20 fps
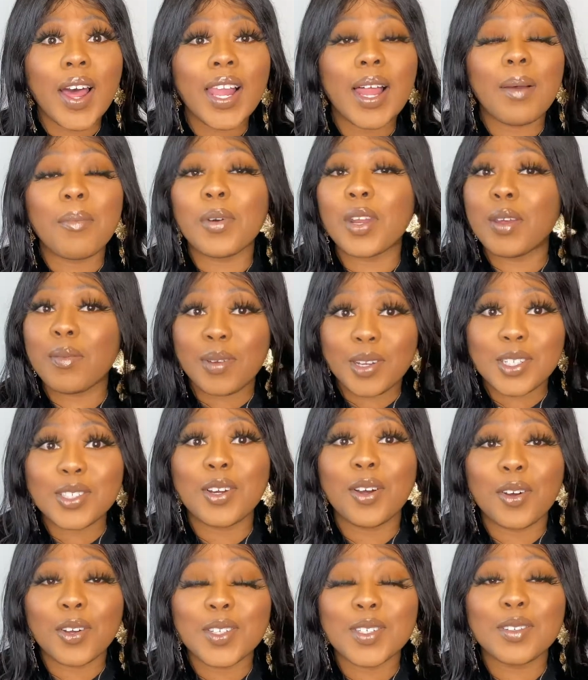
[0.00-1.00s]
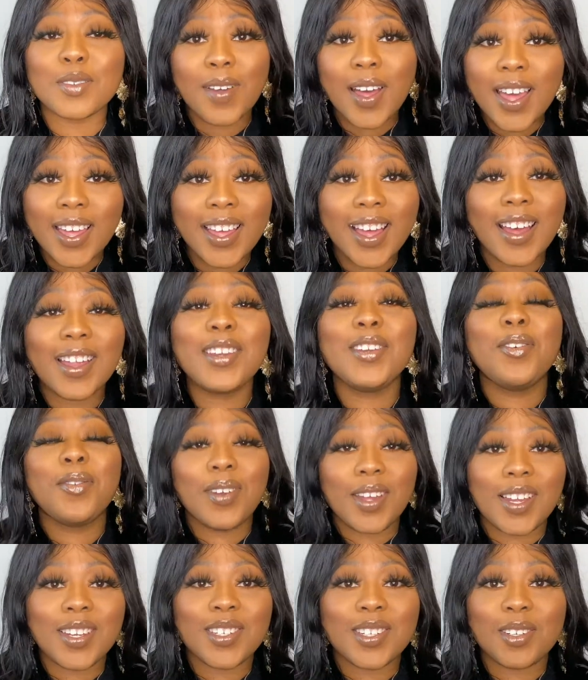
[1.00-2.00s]
I'm going to be shocked. If I can, you
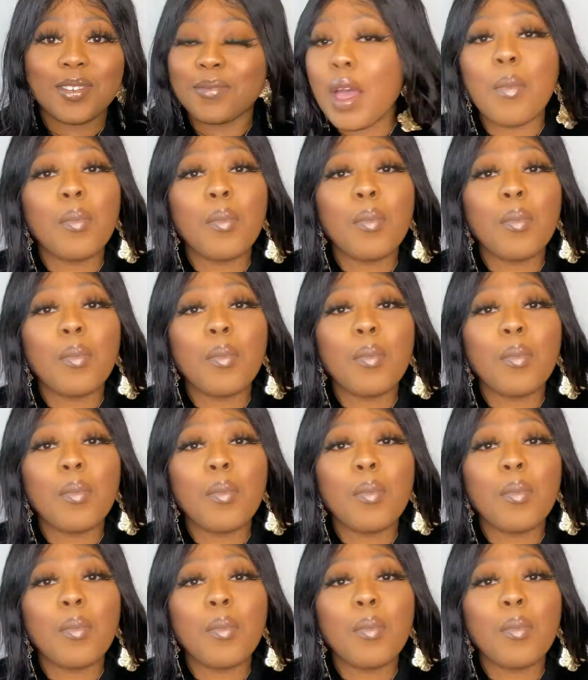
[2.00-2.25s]
can too.